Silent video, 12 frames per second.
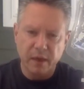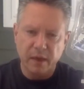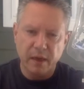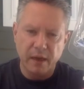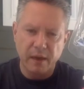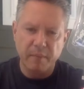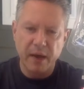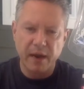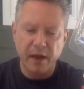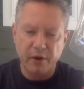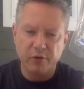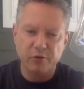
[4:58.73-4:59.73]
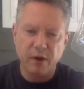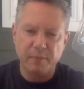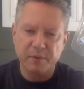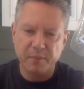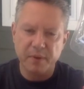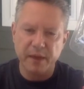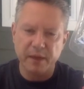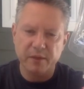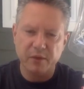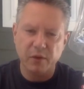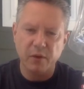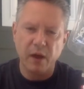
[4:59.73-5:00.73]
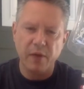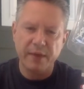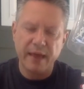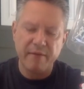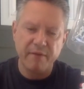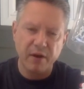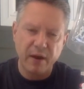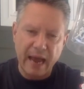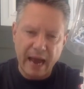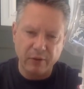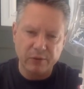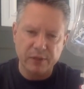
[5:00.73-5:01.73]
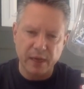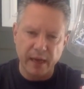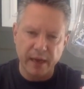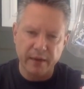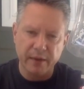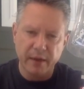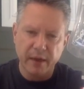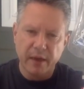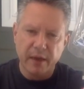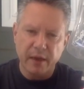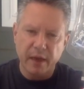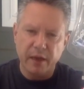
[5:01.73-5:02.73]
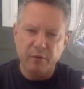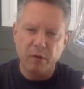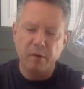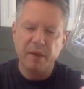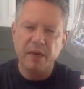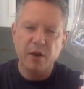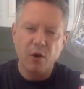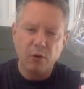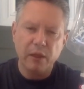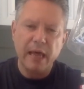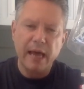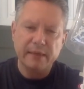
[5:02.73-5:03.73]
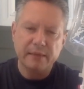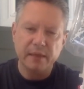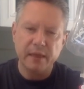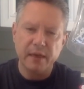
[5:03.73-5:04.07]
about 100 drops a minute. So on the very outside, you want to be no less than